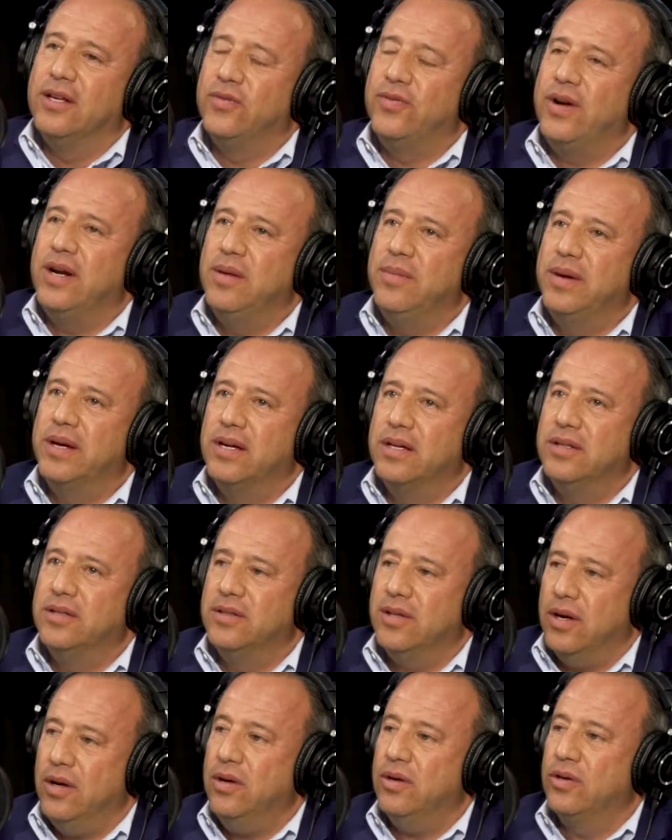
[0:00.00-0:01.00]
It's funny
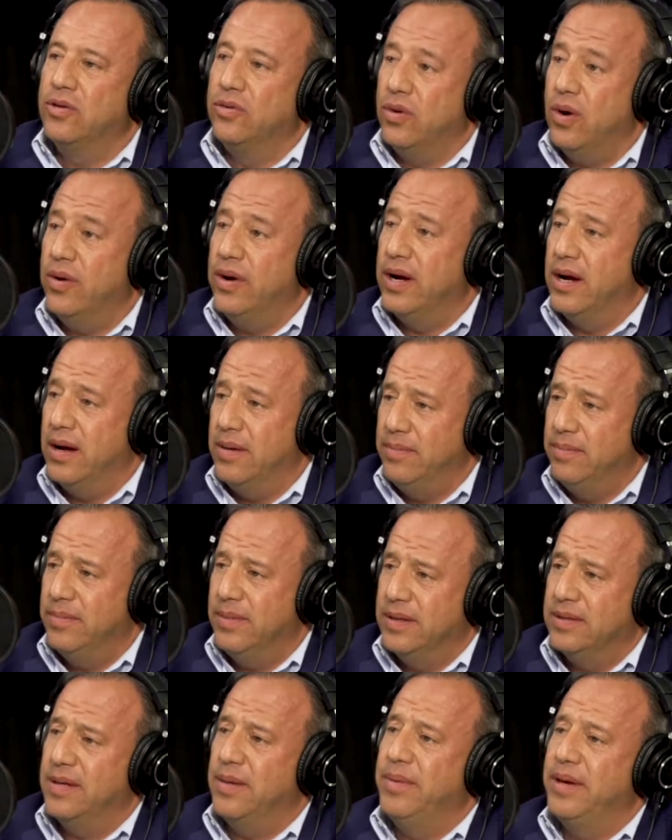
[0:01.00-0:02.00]
because growing up,
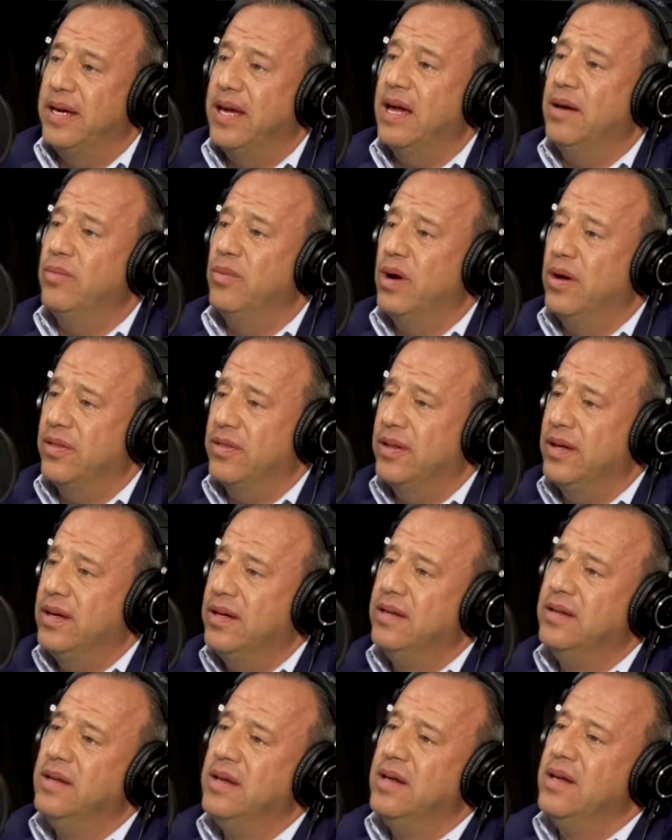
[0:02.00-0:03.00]
as I became
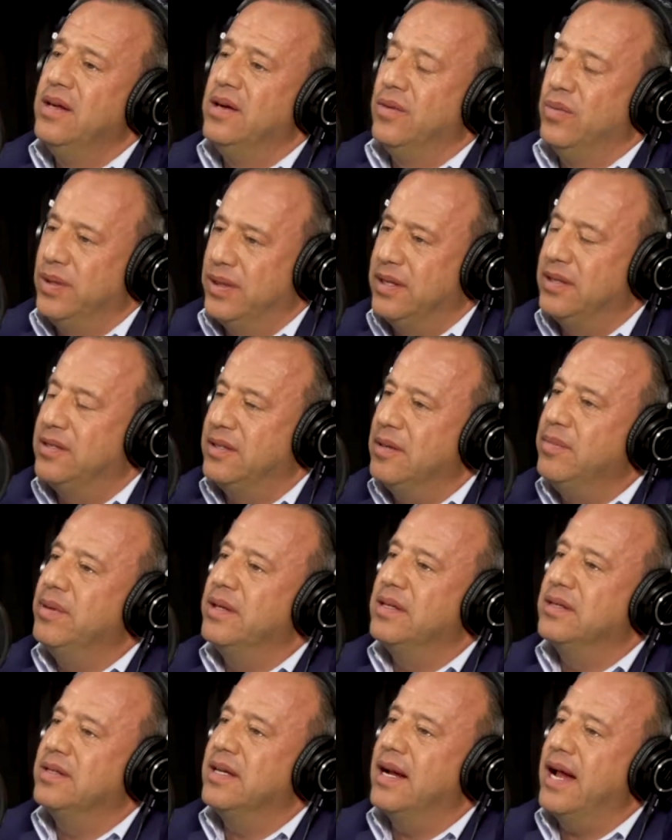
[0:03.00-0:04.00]
wealthy and with the
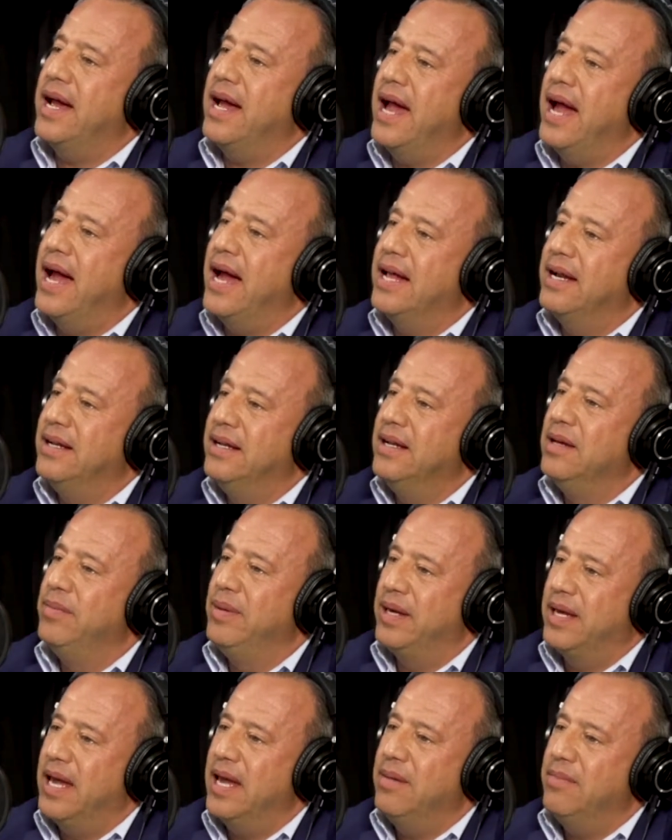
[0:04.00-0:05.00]
siblings that I had, it
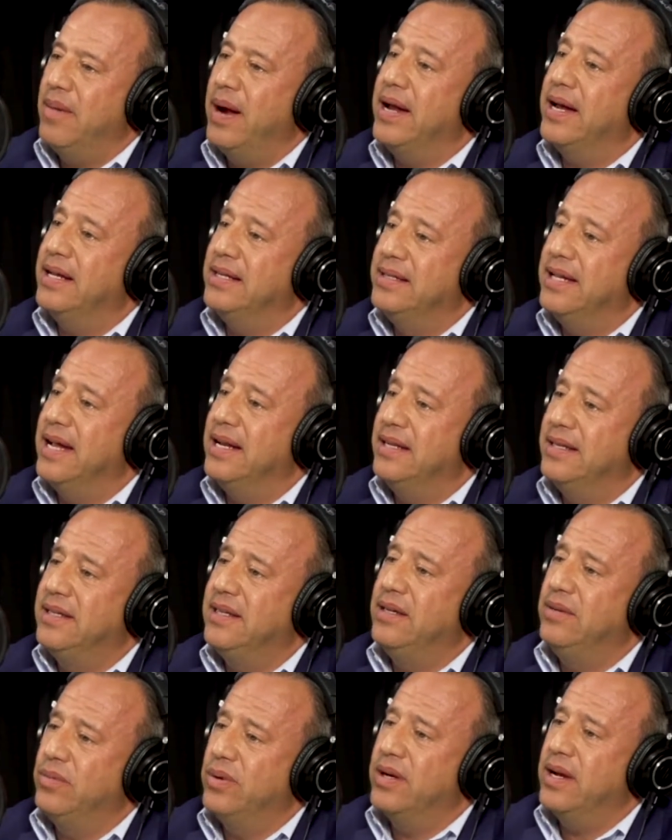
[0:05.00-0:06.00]
became my
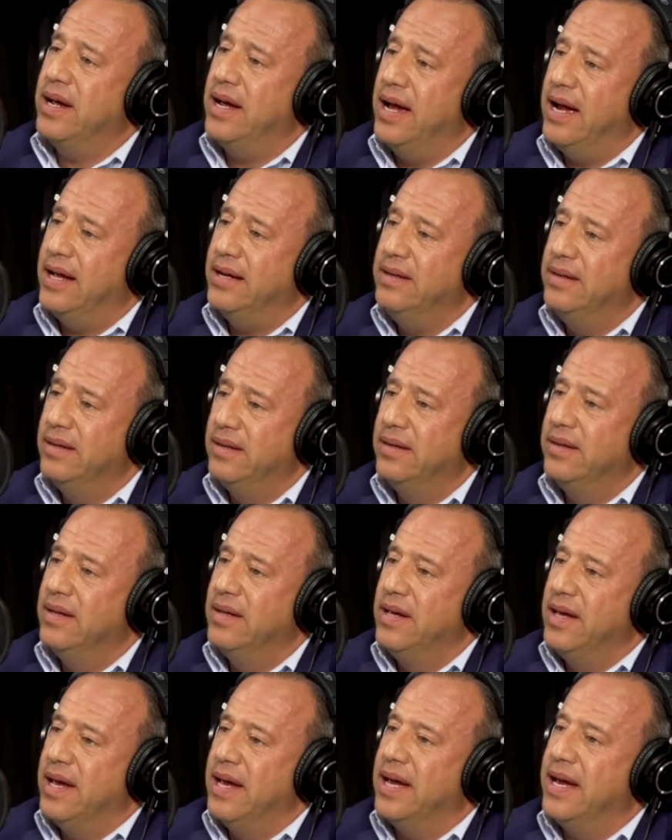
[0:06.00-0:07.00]
identity what I had.
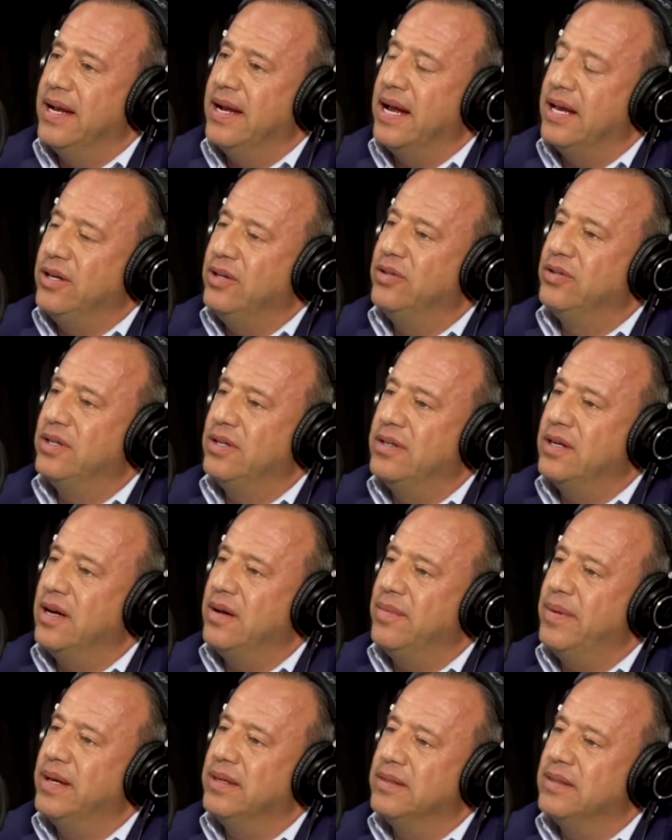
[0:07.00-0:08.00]
And I used to
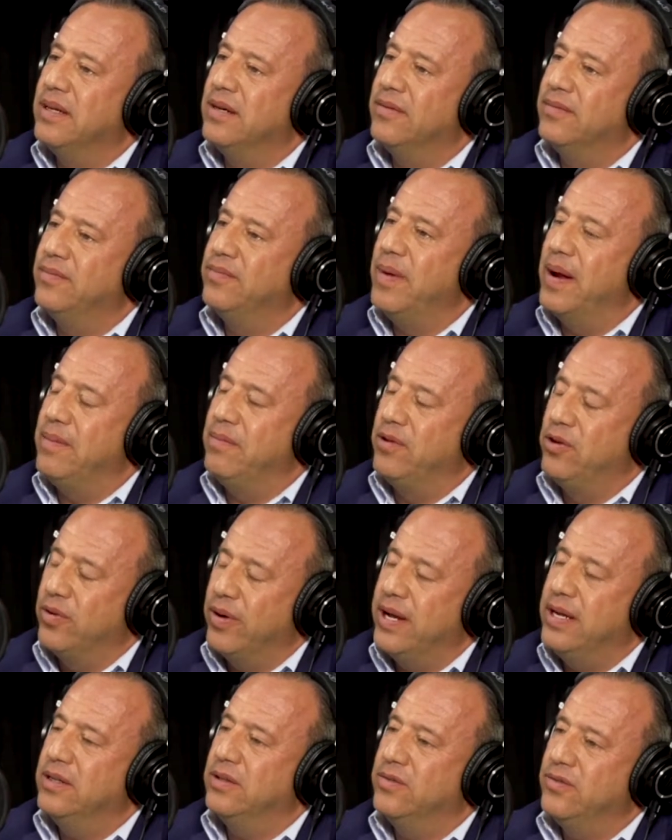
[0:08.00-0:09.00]
tell myself my
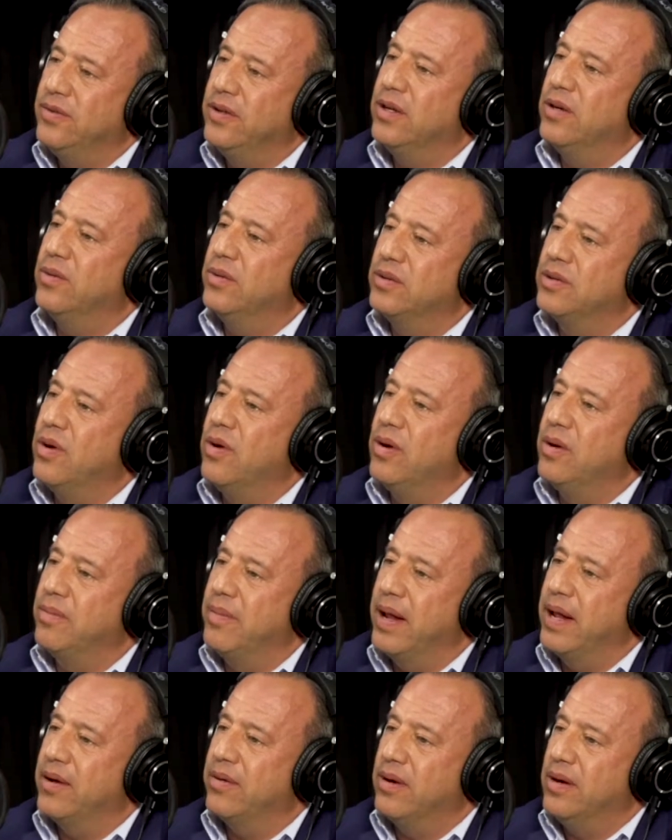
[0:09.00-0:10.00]
greatest fear was going
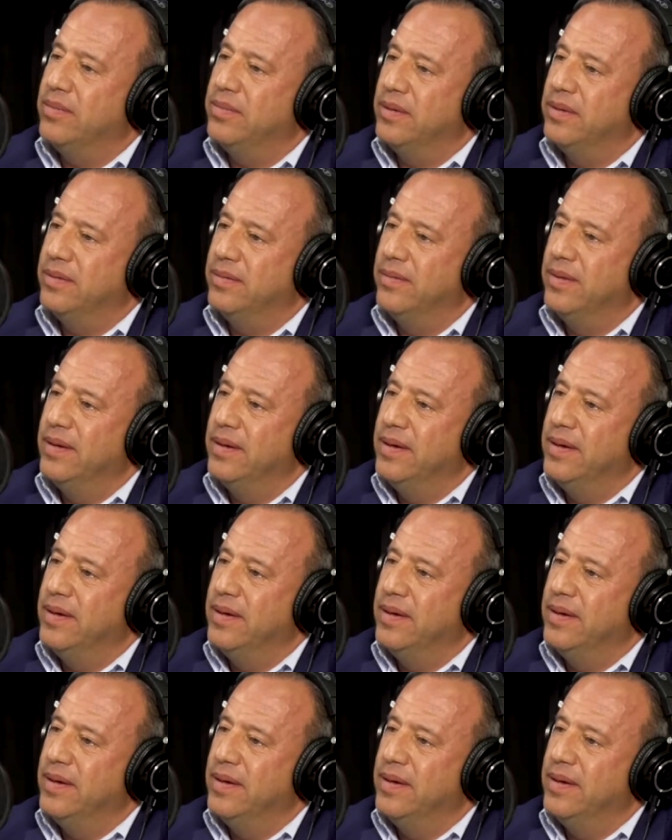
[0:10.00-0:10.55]
bankrupt.